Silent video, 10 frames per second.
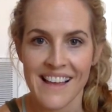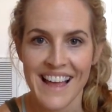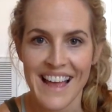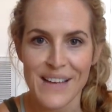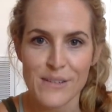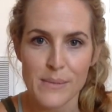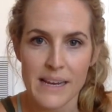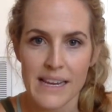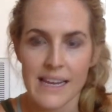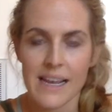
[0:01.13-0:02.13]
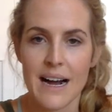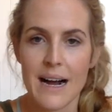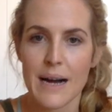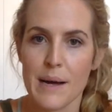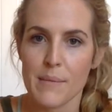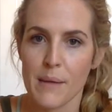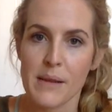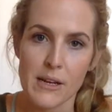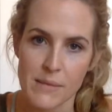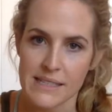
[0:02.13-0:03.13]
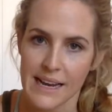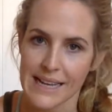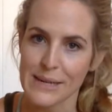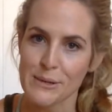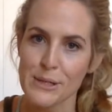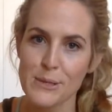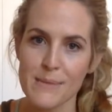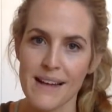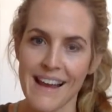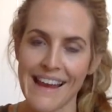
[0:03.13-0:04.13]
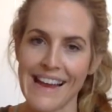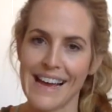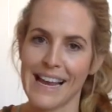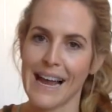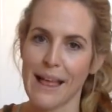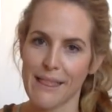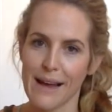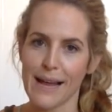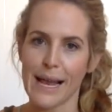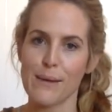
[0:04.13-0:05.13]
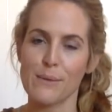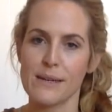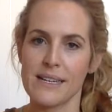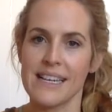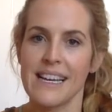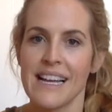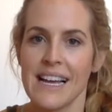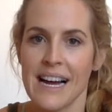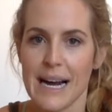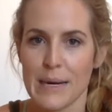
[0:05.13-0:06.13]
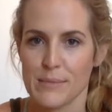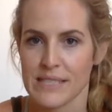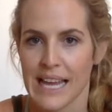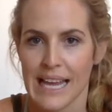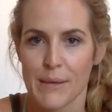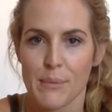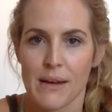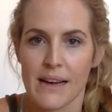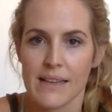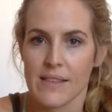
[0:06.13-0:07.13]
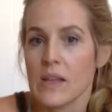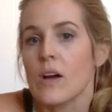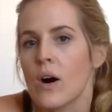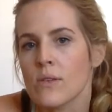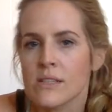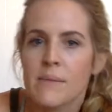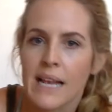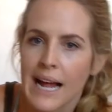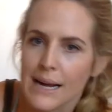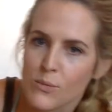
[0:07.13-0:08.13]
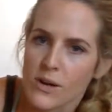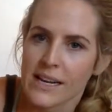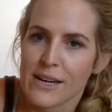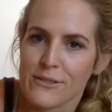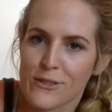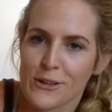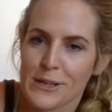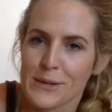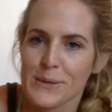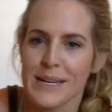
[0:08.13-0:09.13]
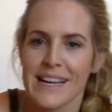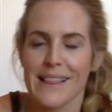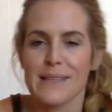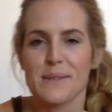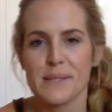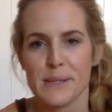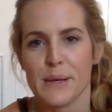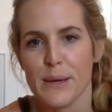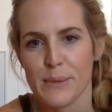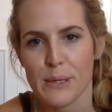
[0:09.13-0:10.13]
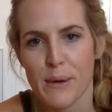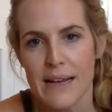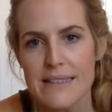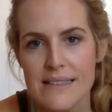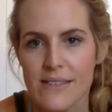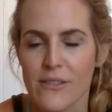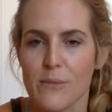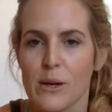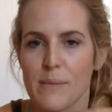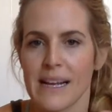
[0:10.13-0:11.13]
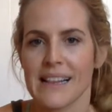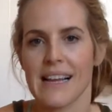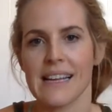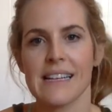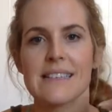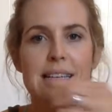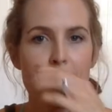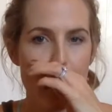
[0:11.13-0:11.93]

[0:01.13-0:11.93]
Hey everybody, I'm here in my dining room and I thought I would tape the ultimate ab workout for you. This was a request from one of my clients.